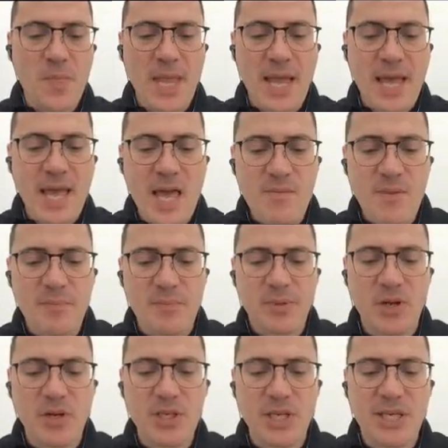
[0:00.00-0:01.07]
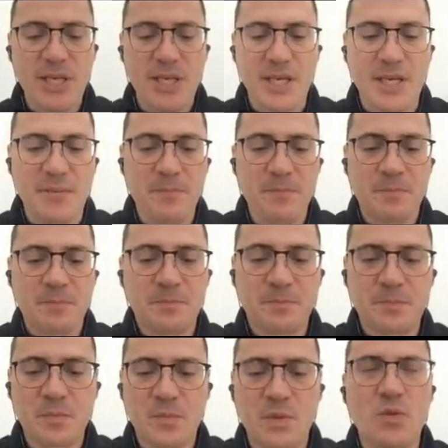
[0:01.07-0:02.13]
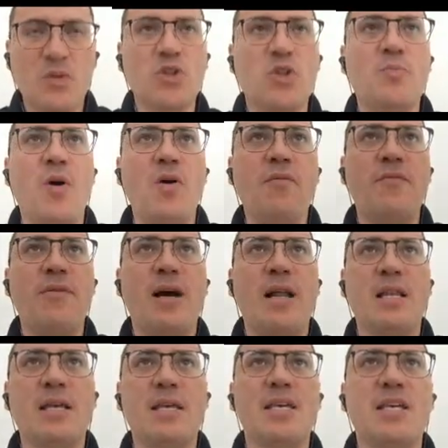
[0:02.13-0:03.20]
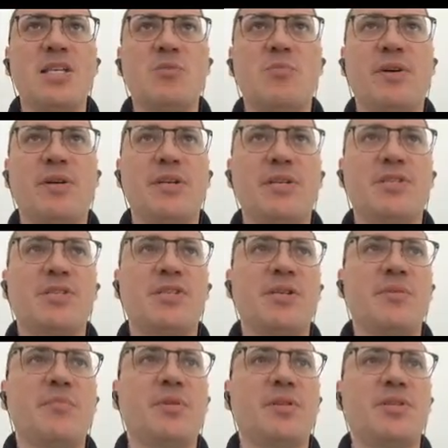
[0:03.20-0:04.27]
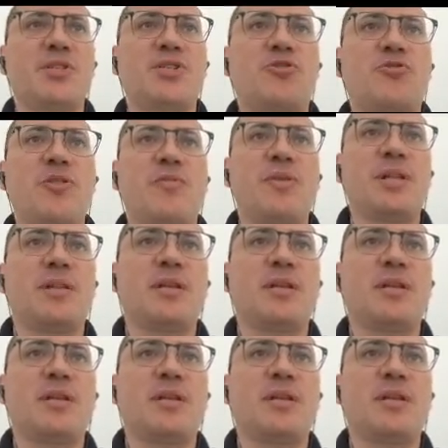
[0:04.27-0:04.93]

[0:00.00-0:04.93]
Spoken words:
I have a project here whose POM file is very simple. It's trivial.